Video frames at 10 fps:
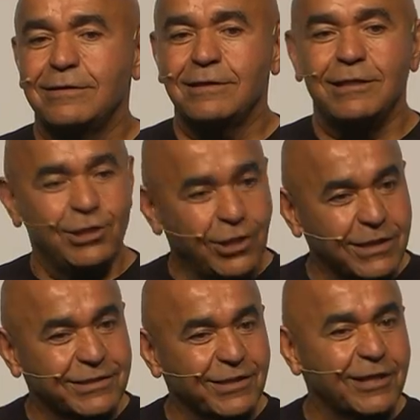he
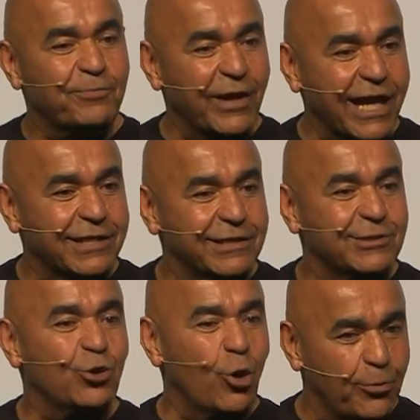does not
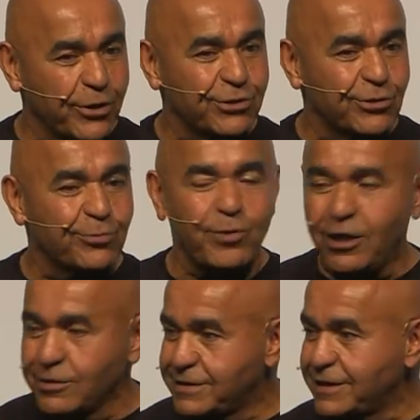practice open door
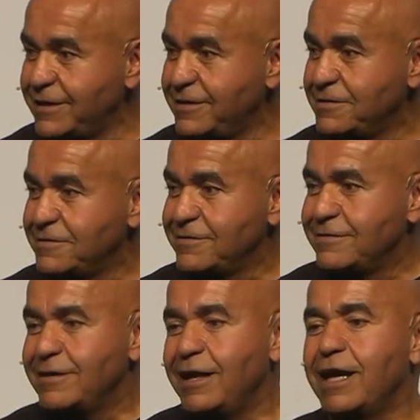policy,
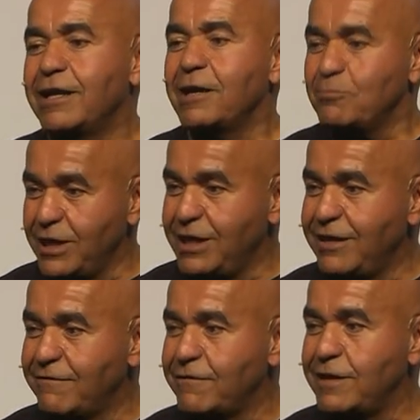and I
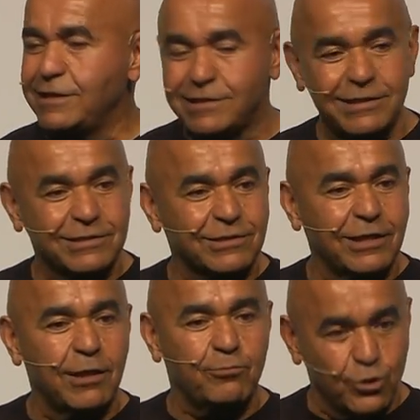believe it is
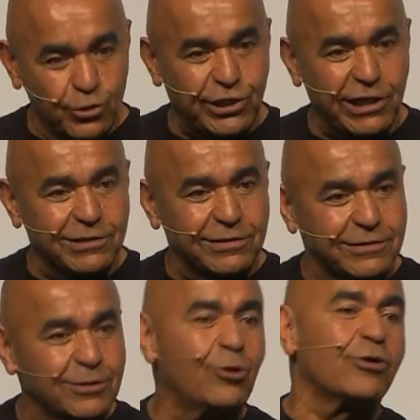a bullshit
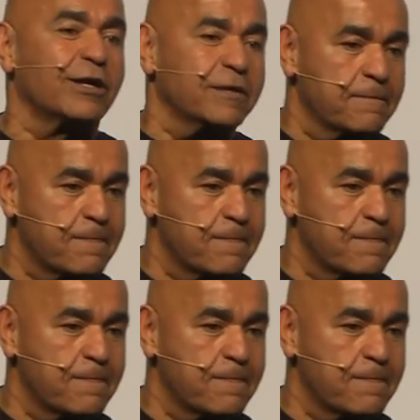slogan.